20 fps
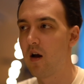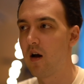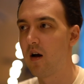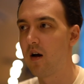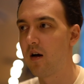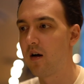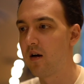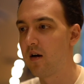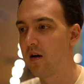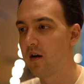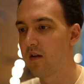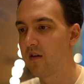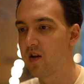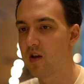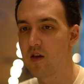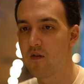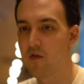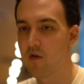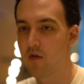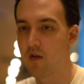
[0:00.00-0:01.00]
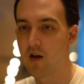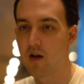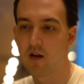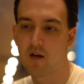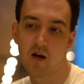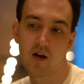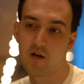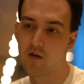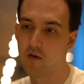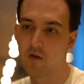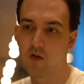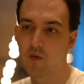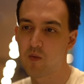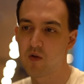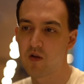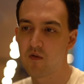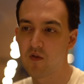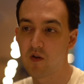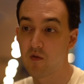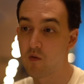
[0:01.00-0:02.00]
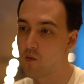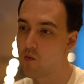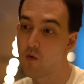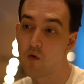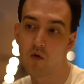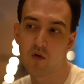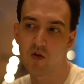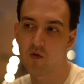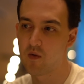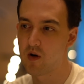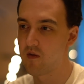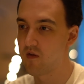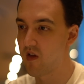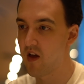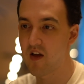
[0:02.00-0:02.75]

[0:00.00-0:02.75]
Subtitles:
to give you, like, I don't know, specific rewards or whatever.